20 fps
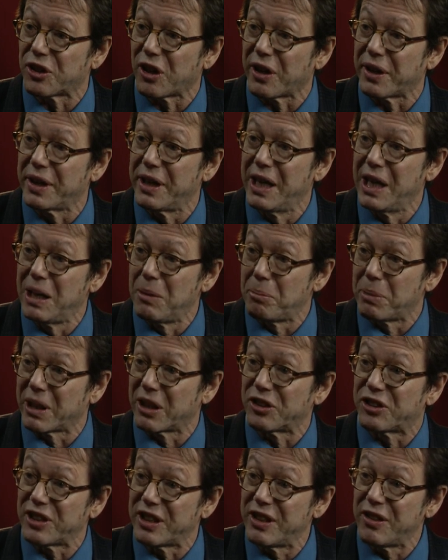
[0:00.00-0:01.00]
on,
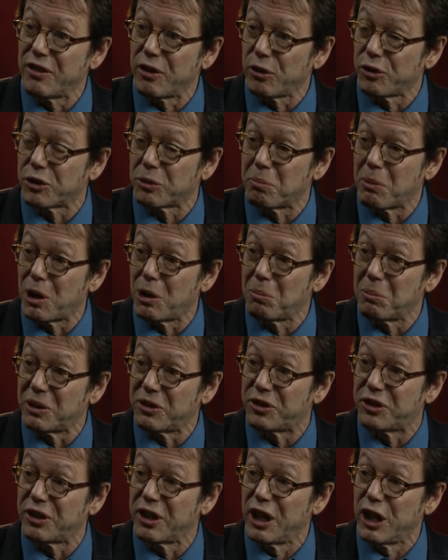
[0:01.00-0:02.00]
because in those
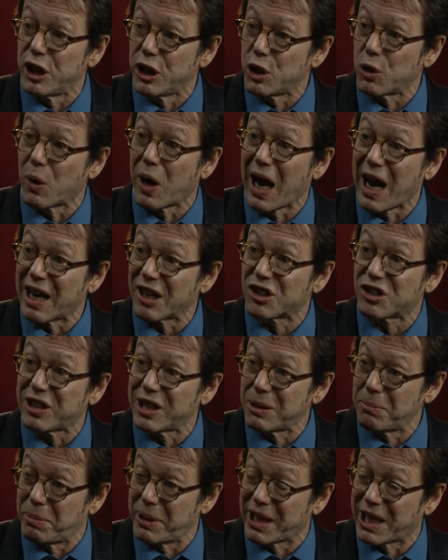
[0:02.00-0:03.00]
moments, you are
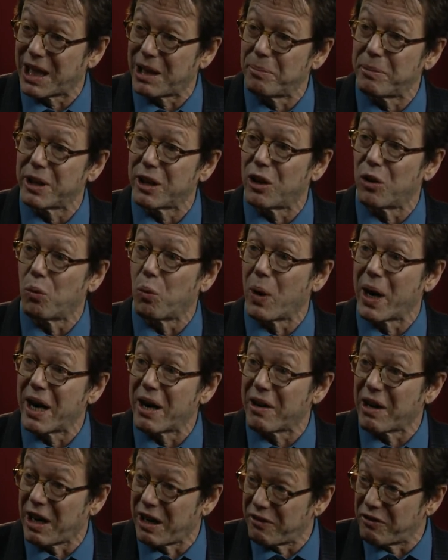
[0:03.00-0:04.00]
actually becoming
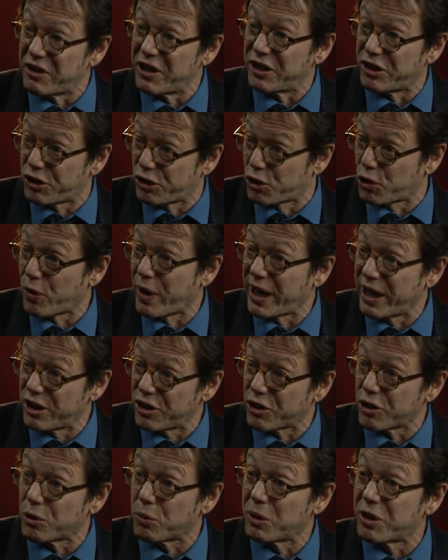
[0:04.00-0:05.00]
aware of this
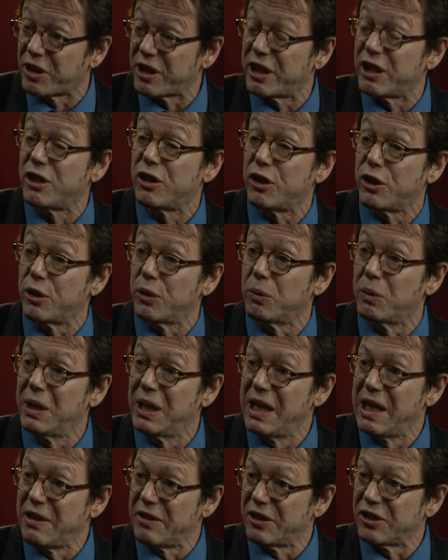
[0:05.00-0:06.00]
stranger within you,
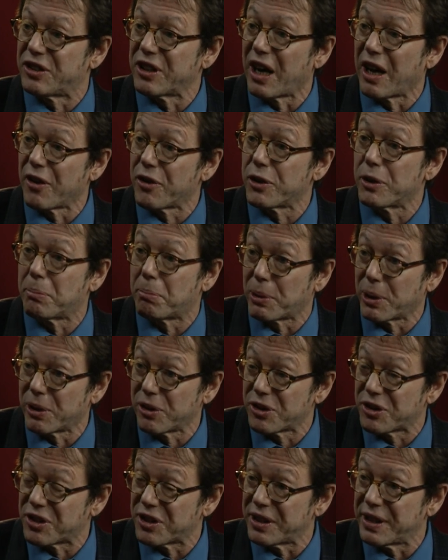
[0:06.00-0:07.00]
this other
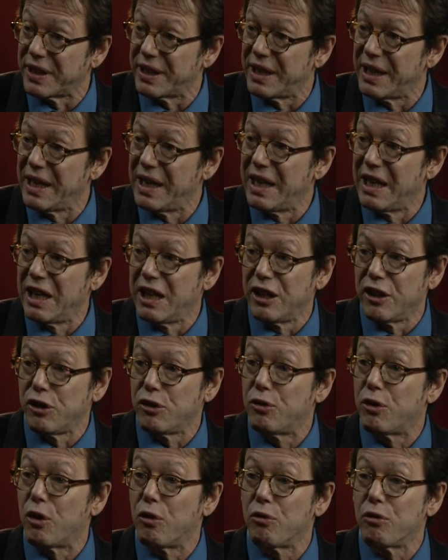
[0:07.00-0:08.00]
person.
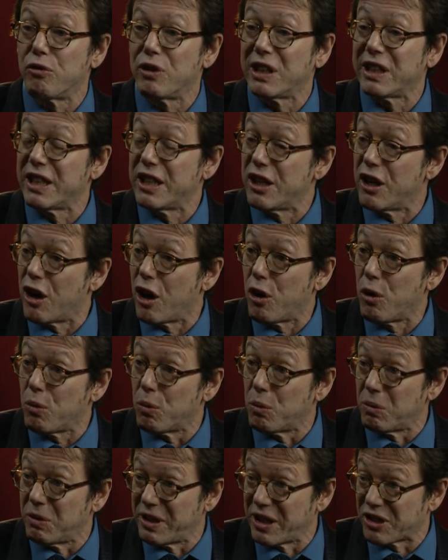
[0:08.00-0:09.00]
You don't really
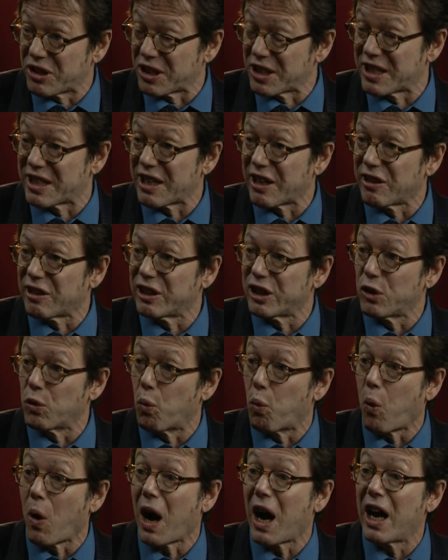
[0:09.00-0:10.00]
know necessarily
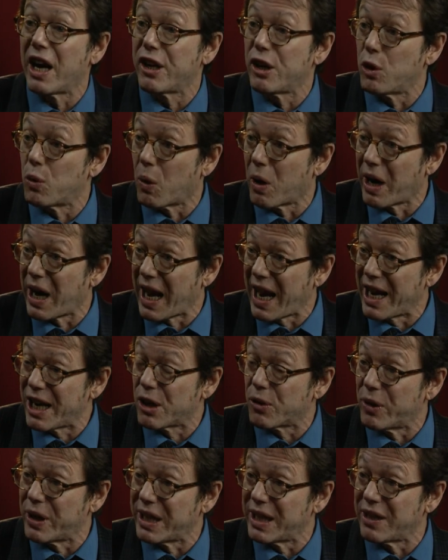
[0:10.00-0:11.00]
why you are
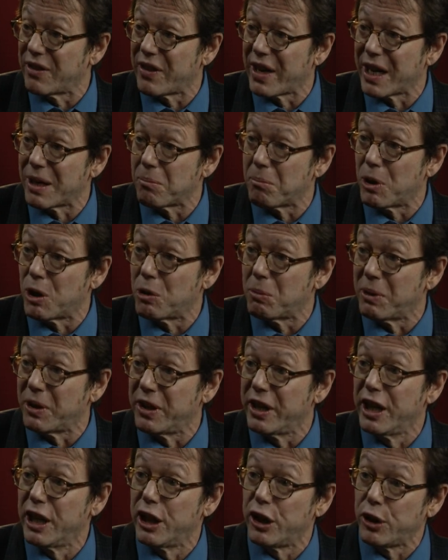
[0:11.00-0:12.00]
angry in that moment.
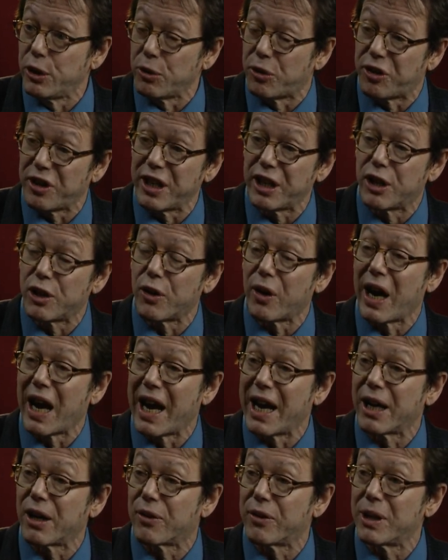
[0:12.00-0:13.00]
You think you're
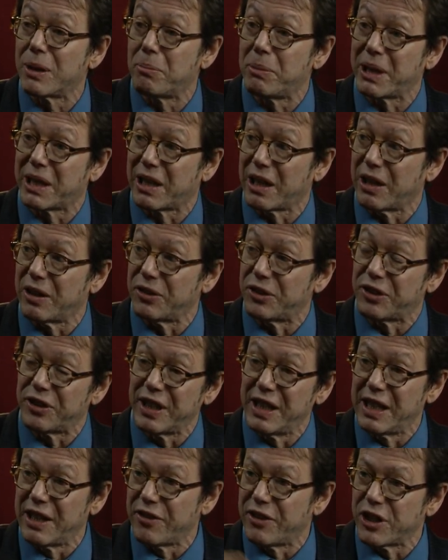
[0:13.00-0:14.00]
angry because
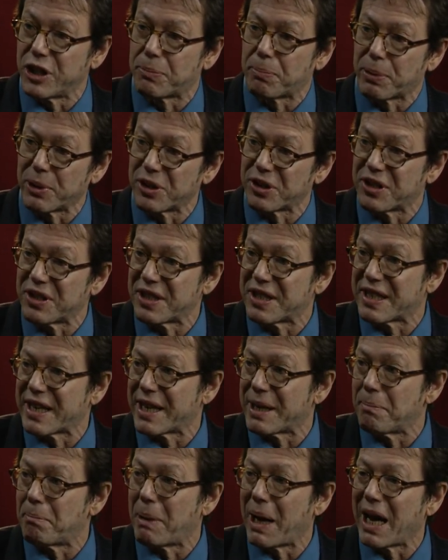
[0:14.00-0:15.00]
this person said
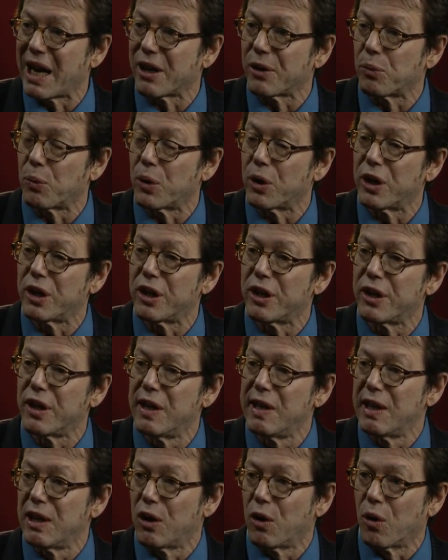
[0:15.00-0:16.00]
a bad word,
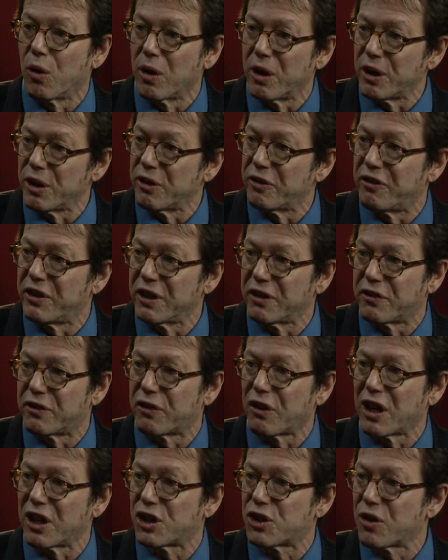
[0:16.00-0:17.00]
or you feel
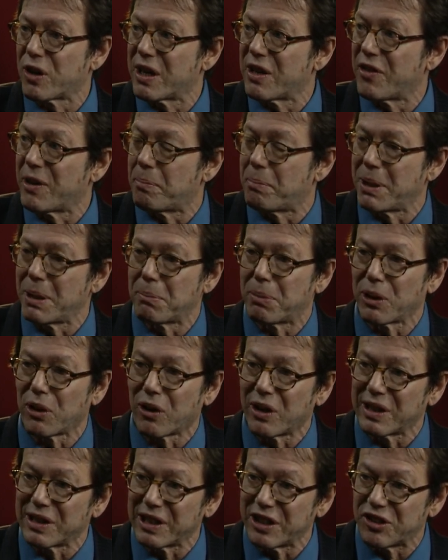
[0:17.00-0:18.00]
frustrated that people
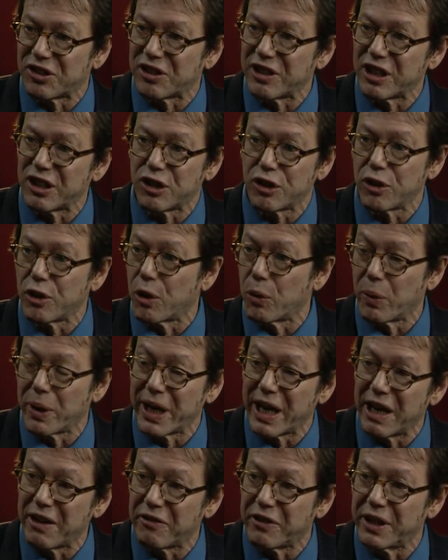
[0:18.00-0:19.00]
aren't listening to you or
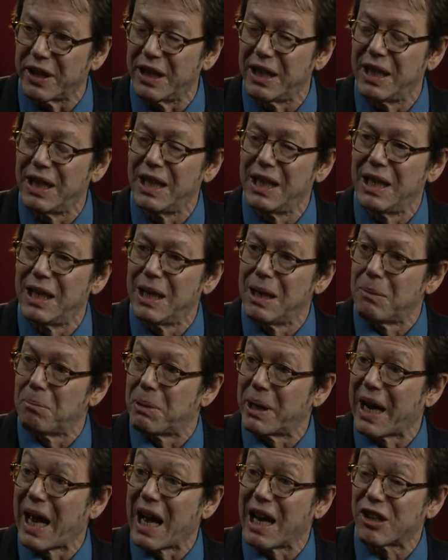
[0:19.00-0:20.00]
whatever.
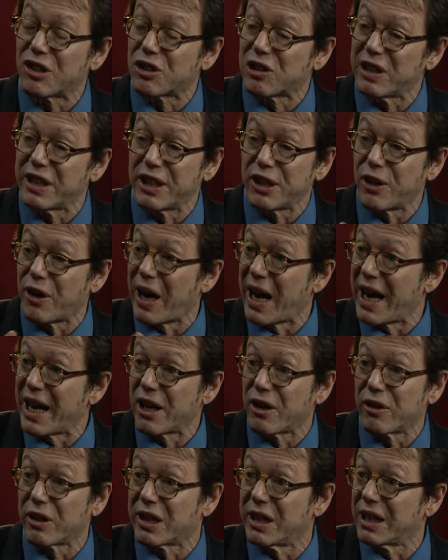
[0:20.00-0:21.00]
But actually, your
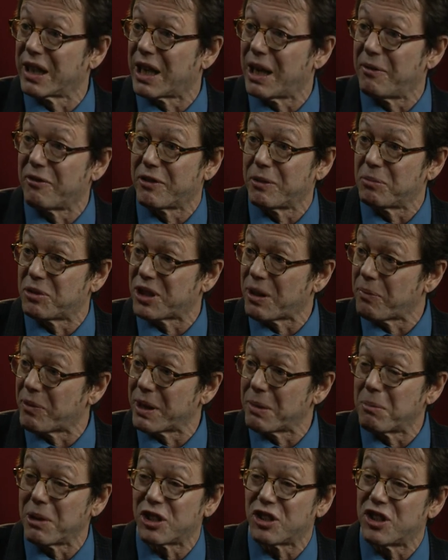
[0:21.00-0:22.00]
anger can come from
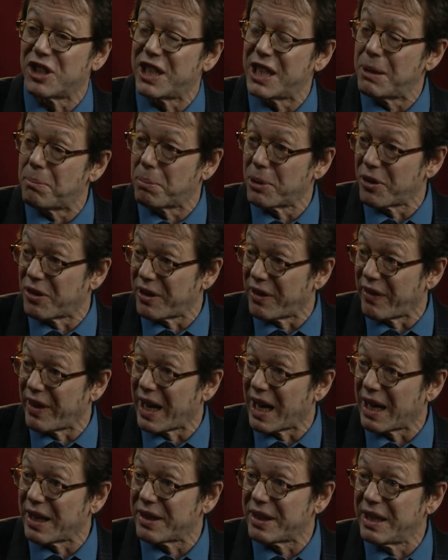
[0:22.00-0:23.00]
something much deeper than
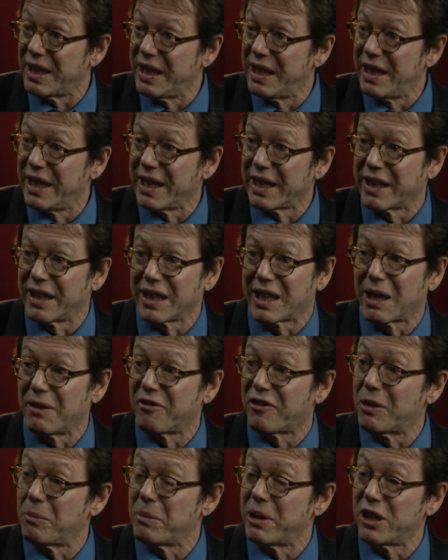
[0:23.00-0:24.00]
that. It can come
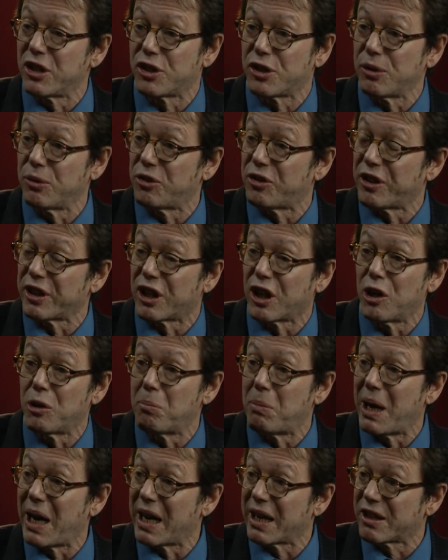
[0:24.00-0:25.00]
from issues that go
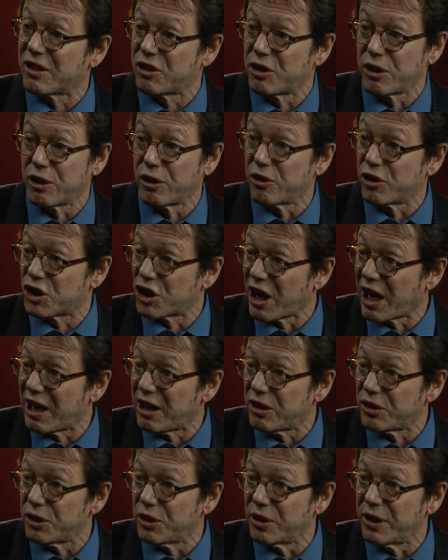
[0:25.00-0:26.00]
back to your
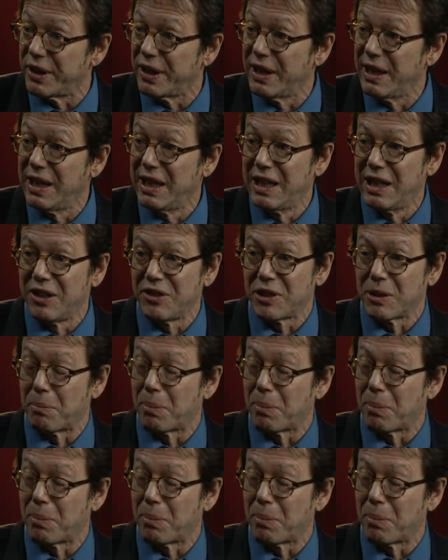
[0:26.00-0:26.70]
childhood, to